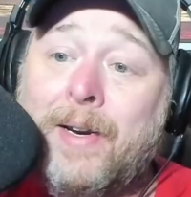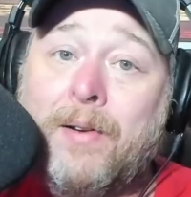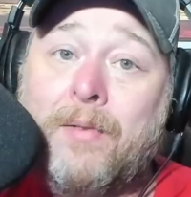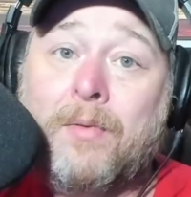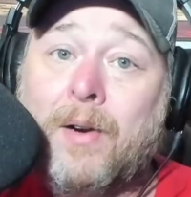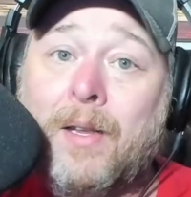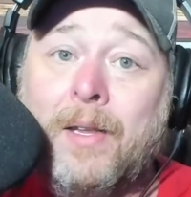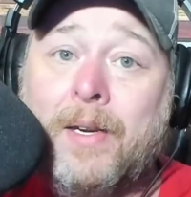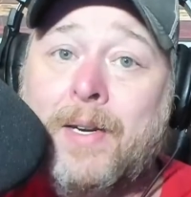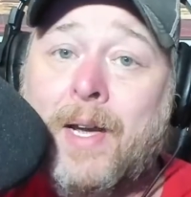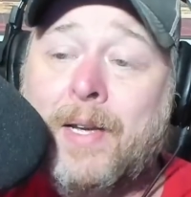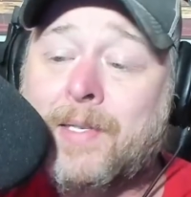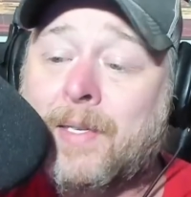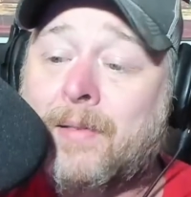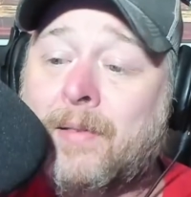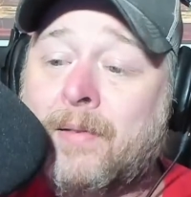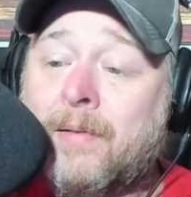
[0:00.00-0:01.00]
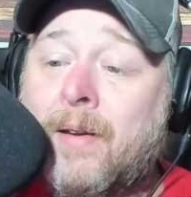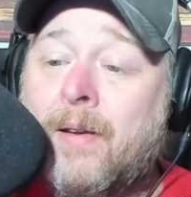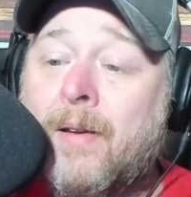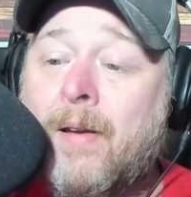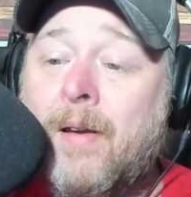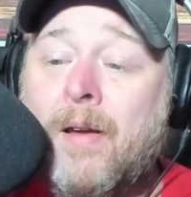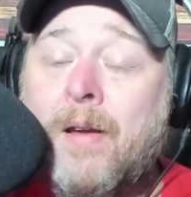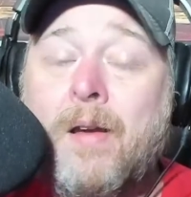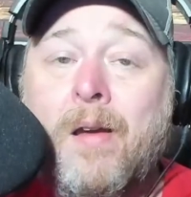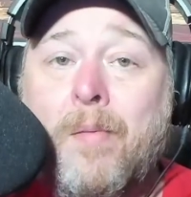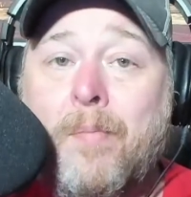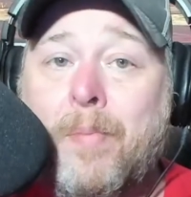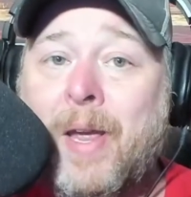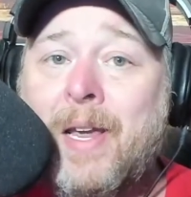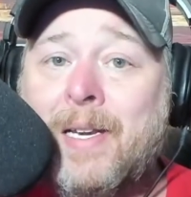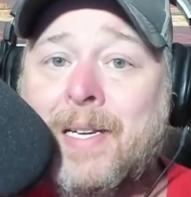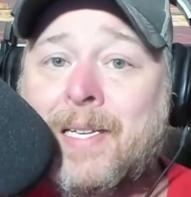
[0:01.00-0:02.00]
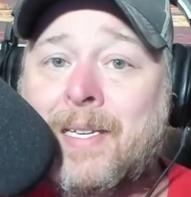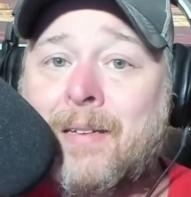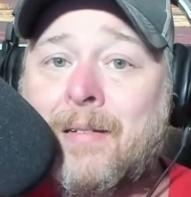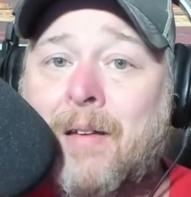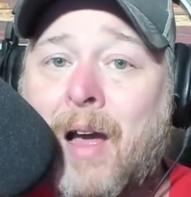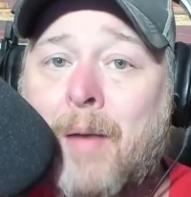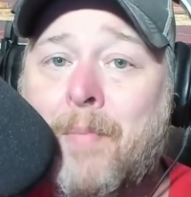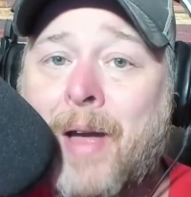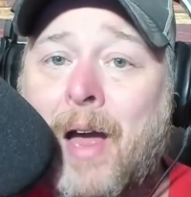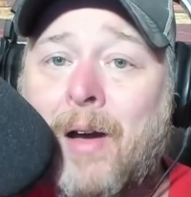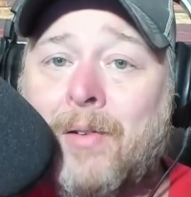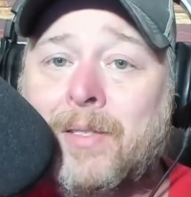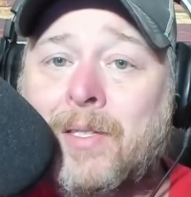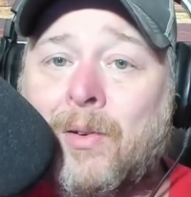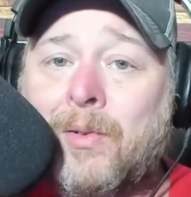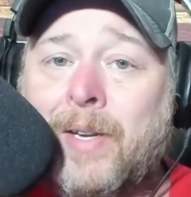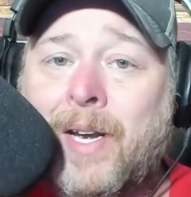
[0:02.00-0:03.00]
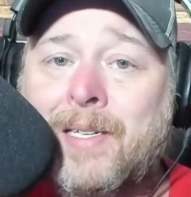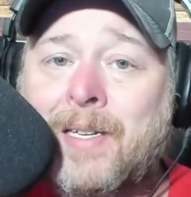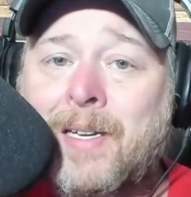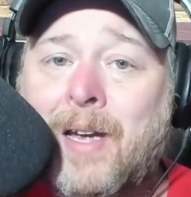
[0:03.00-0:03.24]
It really doesn't. Peace. I'm out. Till next